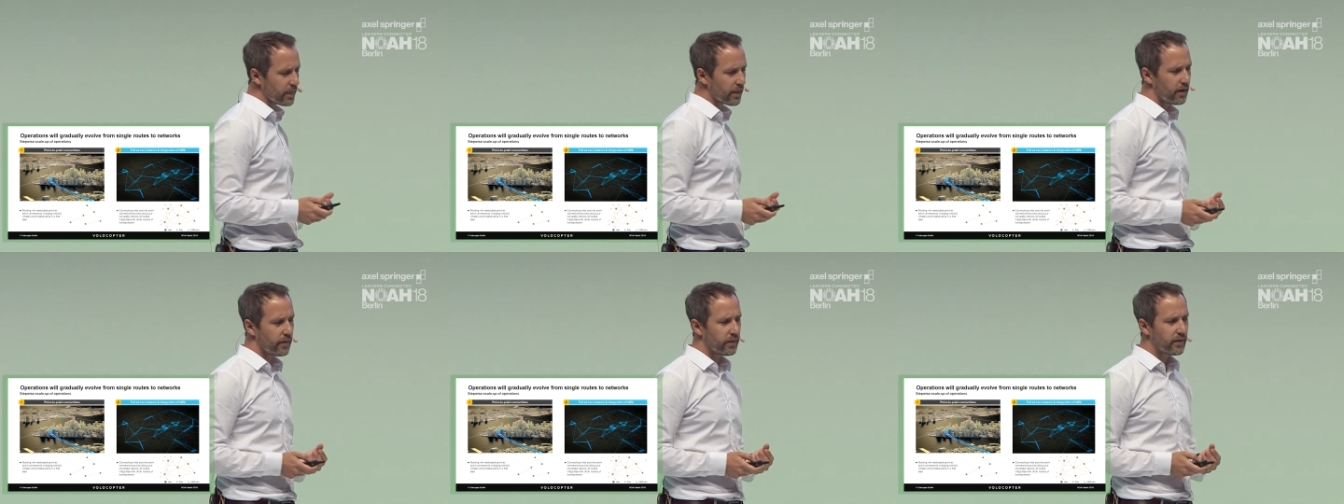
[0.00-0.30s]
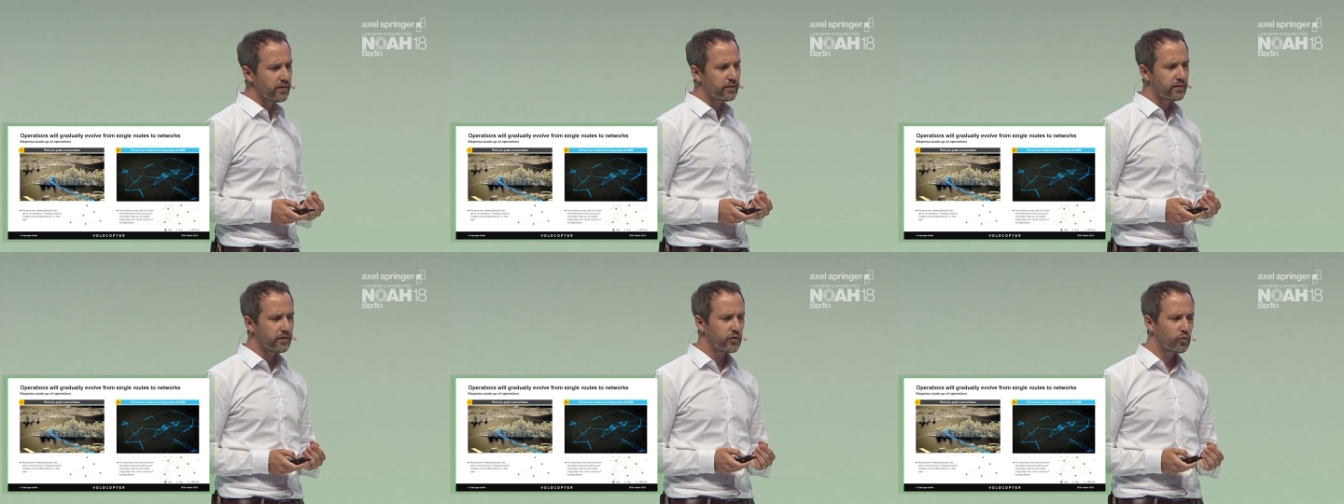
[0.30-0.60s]
And
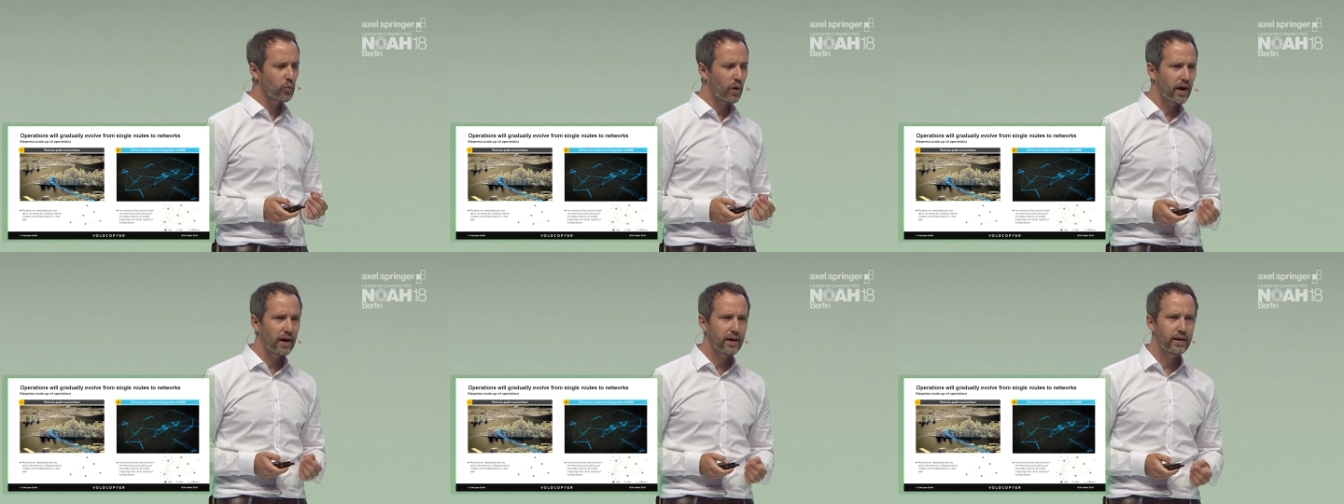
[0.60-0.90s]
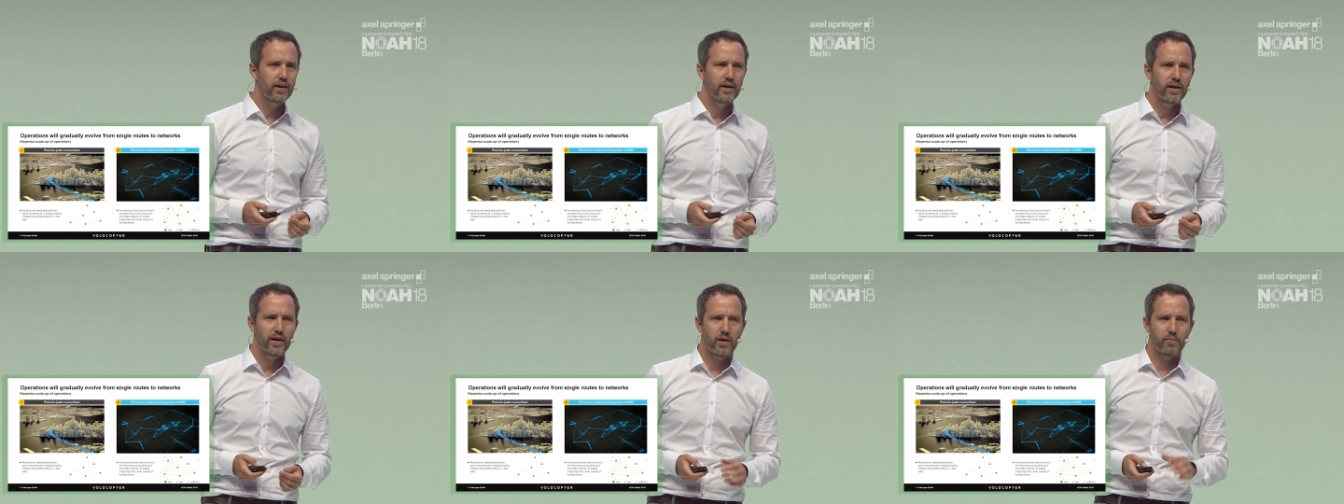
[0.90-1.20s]
this is
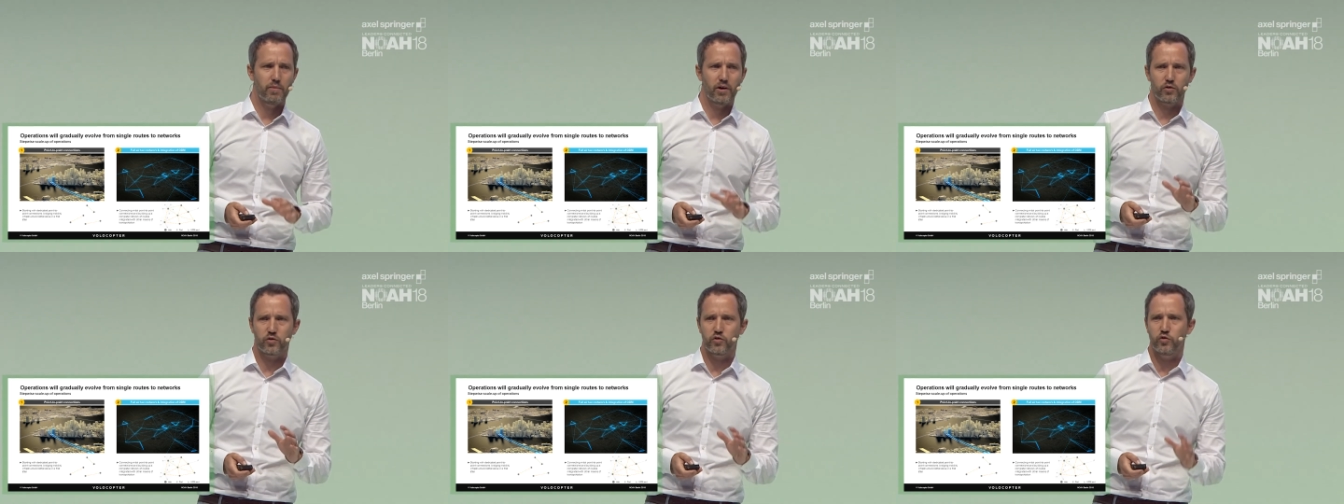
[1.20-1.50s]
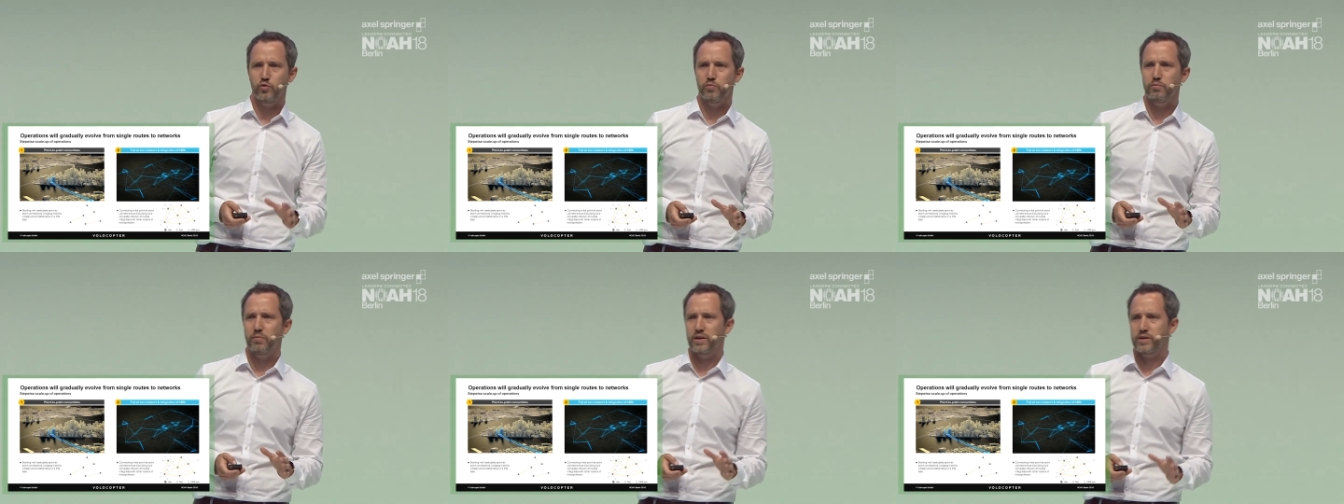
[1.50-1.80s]
why, about
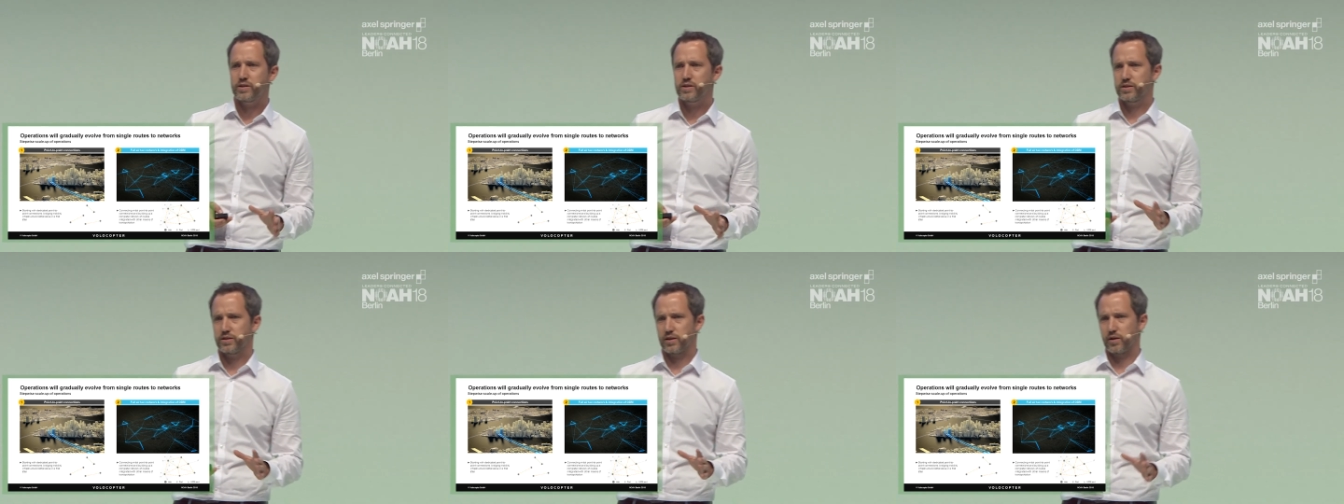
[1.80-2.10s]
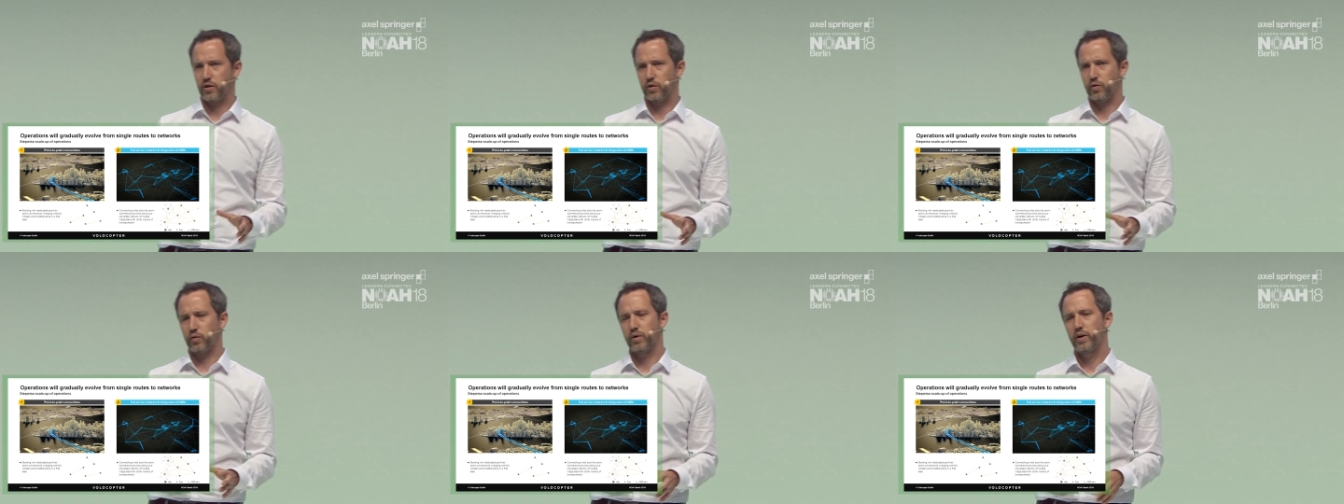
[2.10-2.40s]
two months
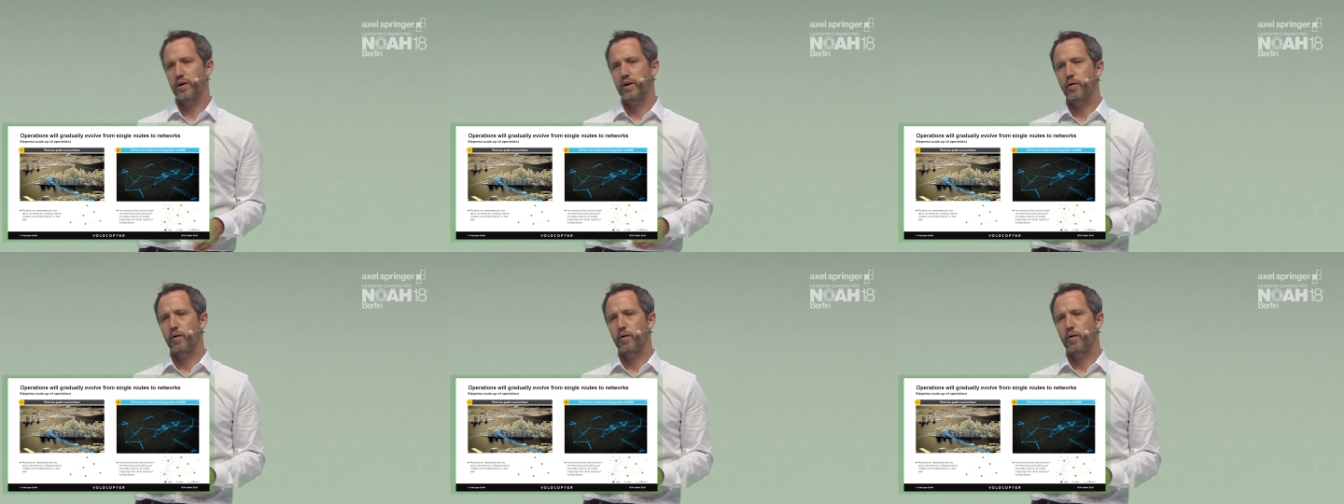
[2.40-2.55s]
ago,